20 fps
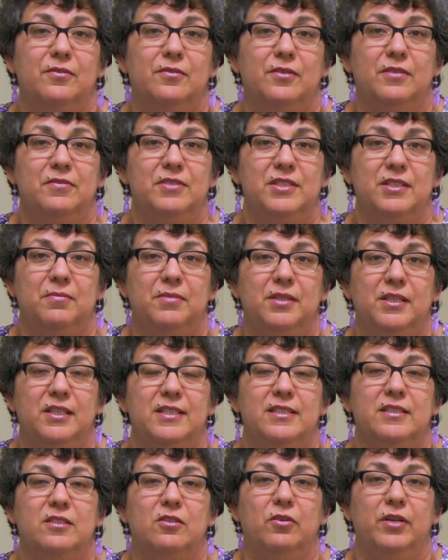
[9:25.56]
if something
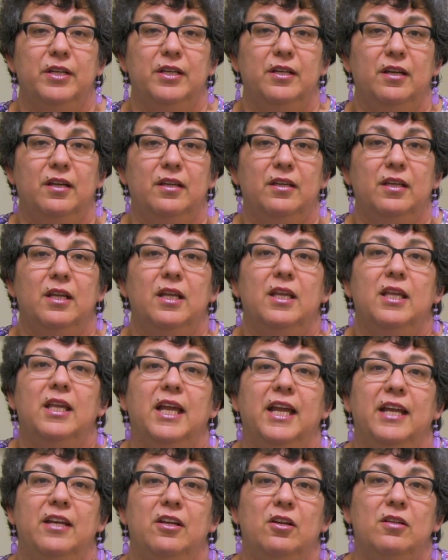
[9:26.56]
is going on,
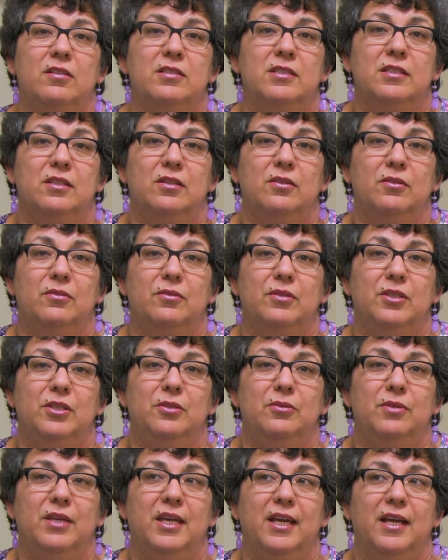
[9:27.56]
and also
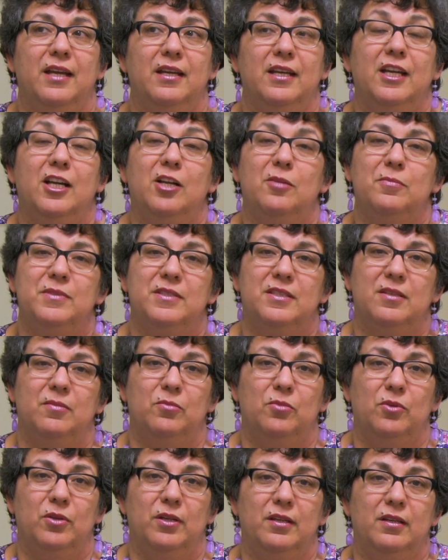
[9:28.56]
you can't help
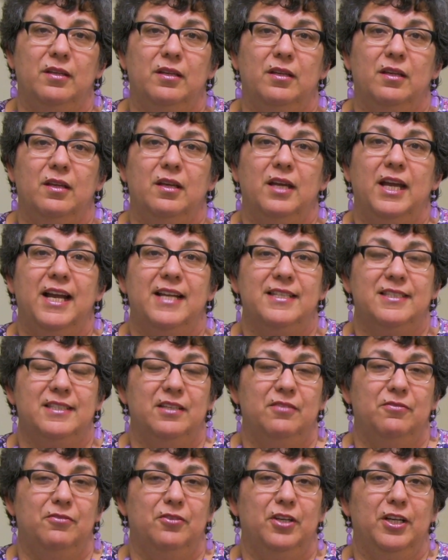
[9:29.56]
someone
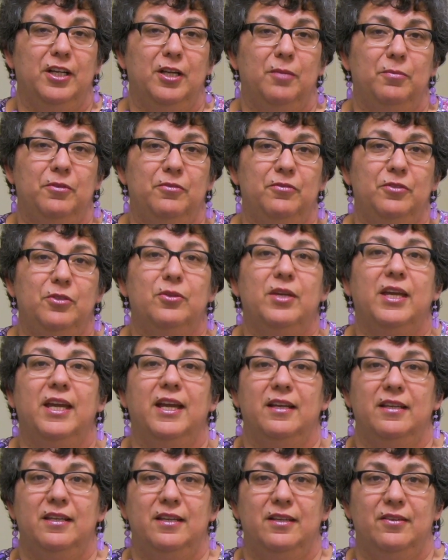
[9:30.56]
asking for help if you
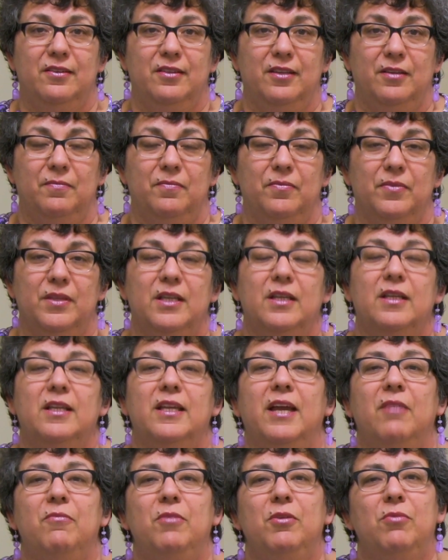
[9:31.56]
can't hear them.
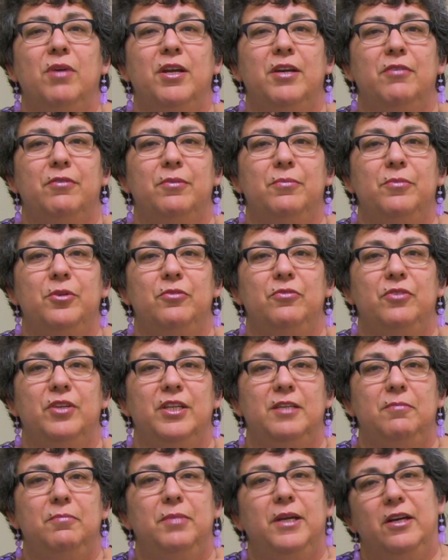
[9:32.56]
And we want to remove
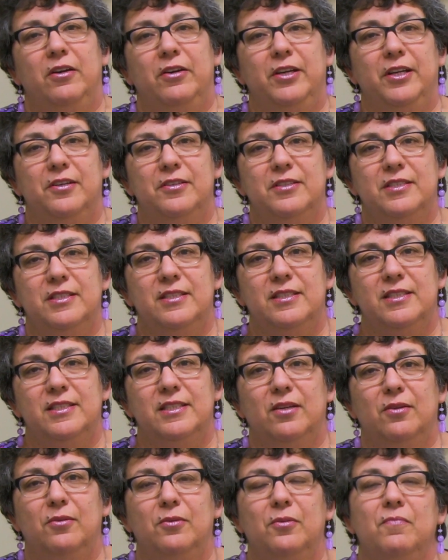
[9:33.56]
any barriers, and
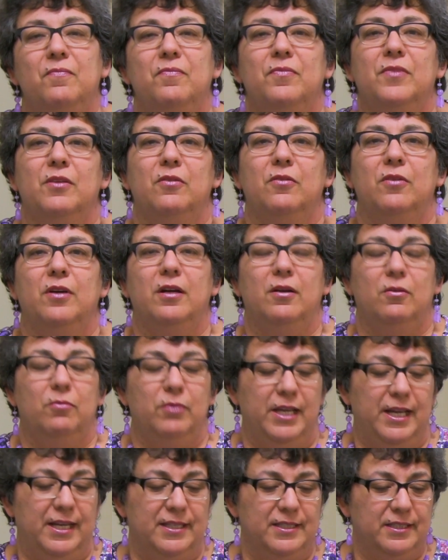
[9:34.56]
so
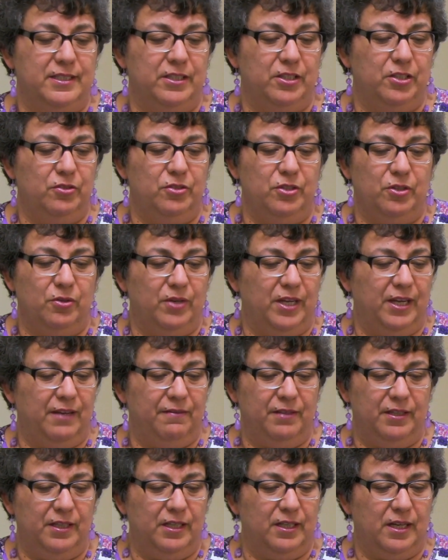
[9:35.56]
we ask that you don't
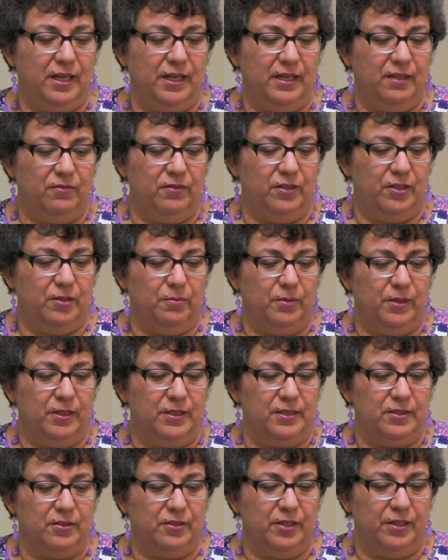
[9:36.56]
have any kind of
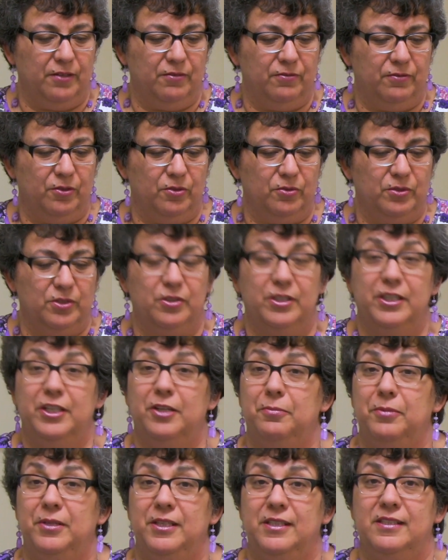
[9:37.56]
earbuds or earphones or
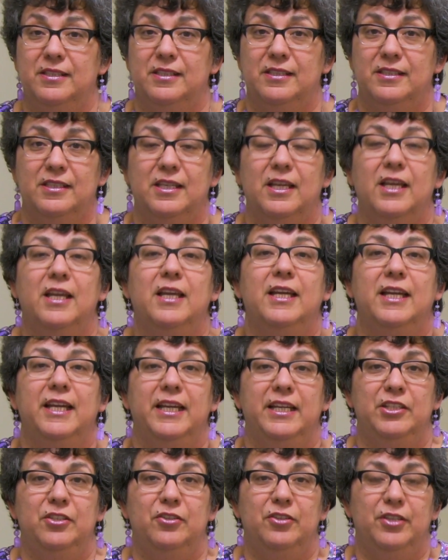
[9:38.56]
earpieces
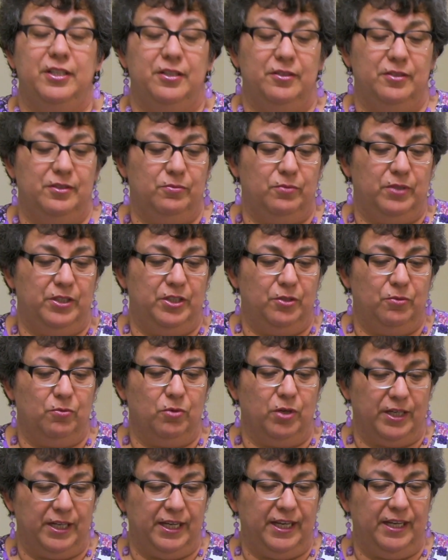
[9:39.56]
in your ears when you're
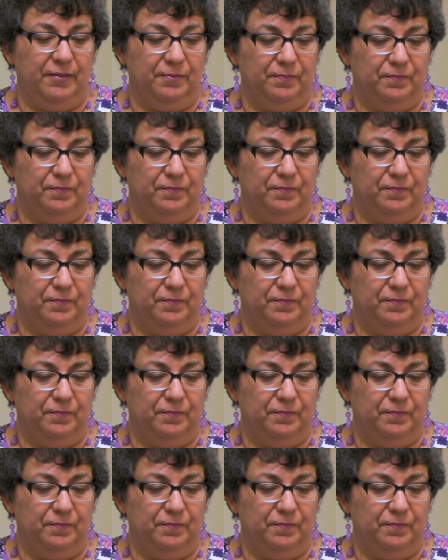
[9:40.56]
working.